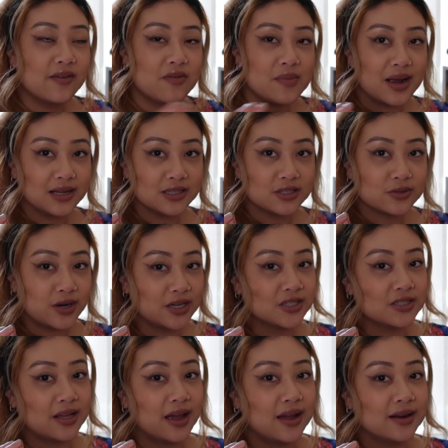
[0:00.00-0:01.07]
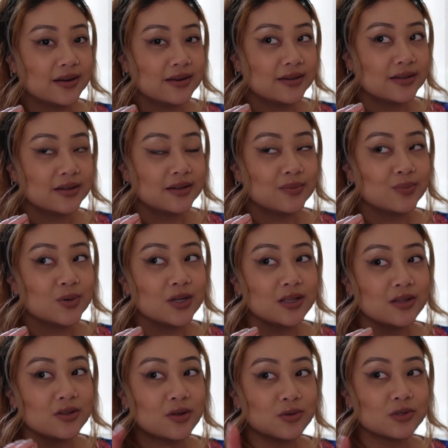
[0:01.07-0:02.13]
never mind, scratch that.
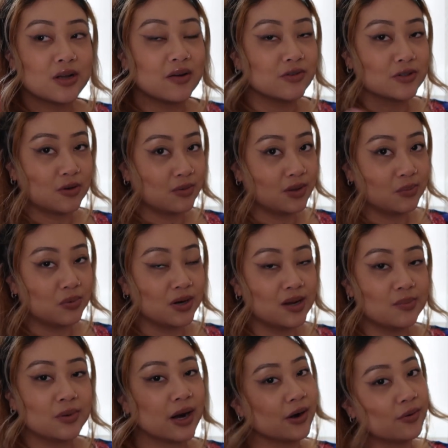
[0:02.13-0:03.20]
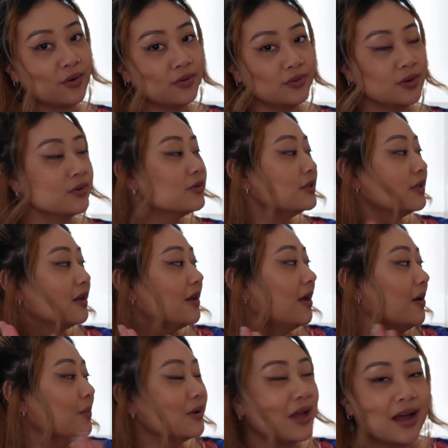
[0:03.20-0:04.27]
But those covers are really pretty, but I don't own those.
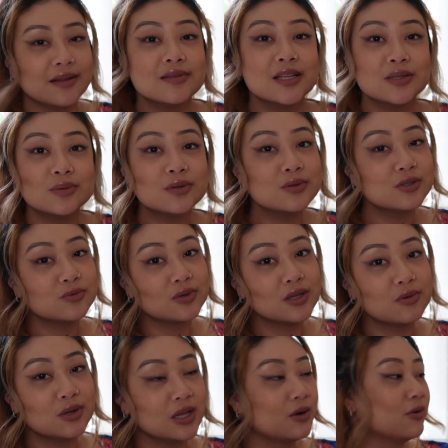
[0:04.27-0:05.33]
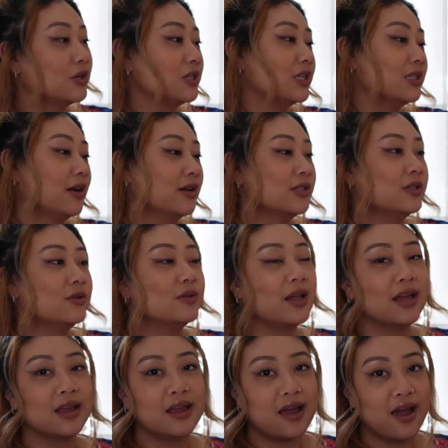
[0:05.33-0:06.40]
But yeah, this one was really really gorgeous. Also
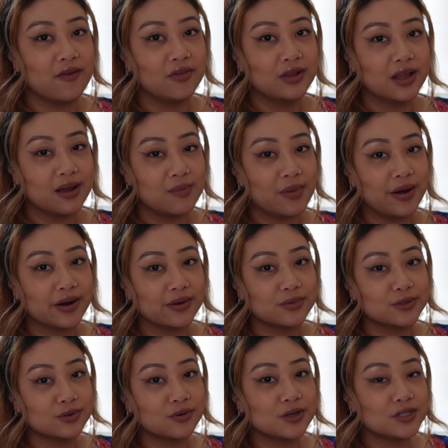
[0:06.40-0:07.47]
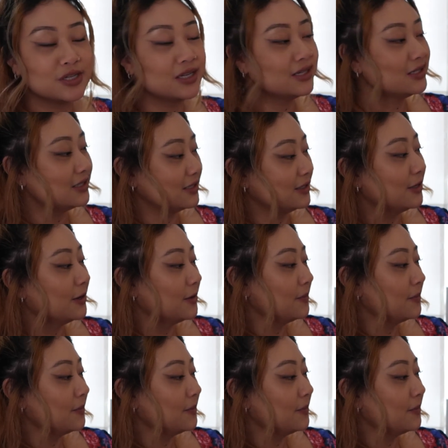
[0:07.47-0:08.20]
like everything about it was gorgeous,